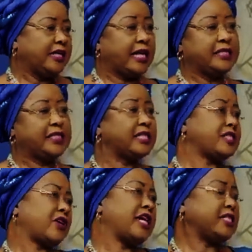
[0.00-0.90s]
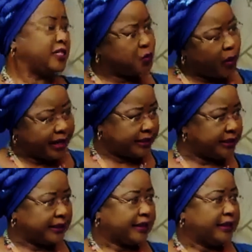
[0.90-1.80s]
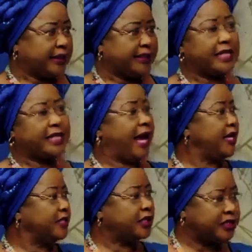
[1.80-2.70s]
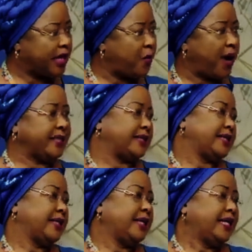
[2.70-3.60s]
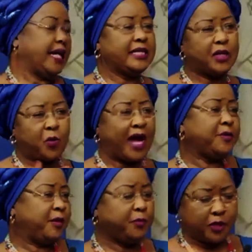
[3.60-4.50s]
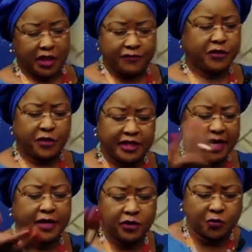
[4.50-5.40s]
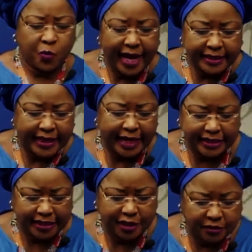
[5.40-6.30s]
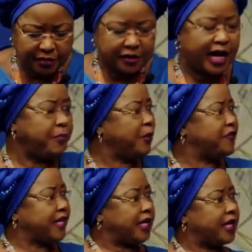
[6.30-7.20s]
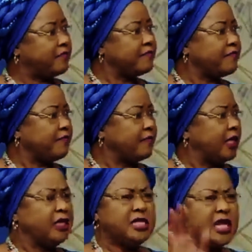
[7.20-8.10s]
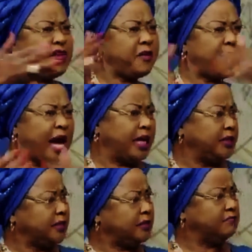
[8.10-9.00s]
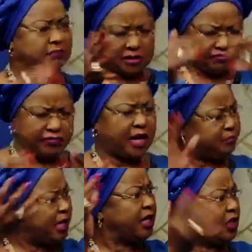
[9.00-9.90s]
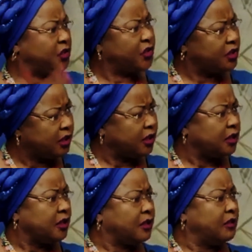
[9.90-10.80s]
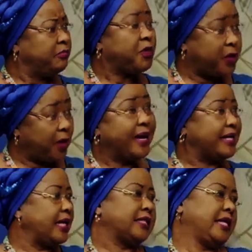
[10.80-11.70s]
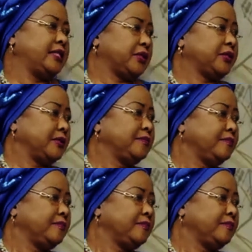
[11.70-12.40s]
that Jesus Christ is white, that the angels are white, and that white people, even though they are not white like this cup over here, never mind that we are pinkish, but we are white like the angels,